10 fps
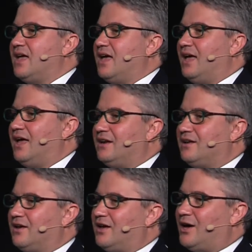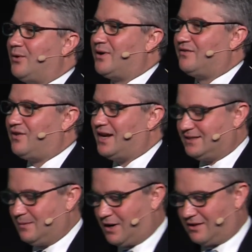and our friends
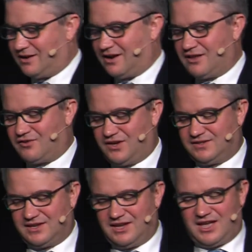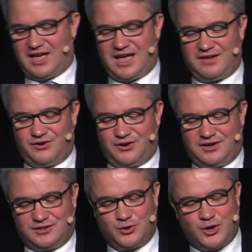in partner countries have heard
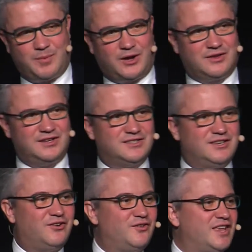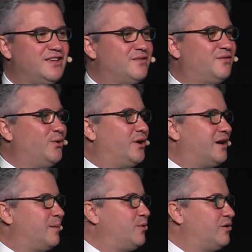us talk about this already for a
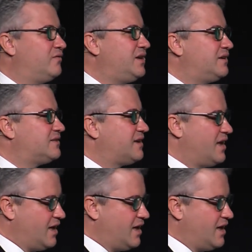number of years.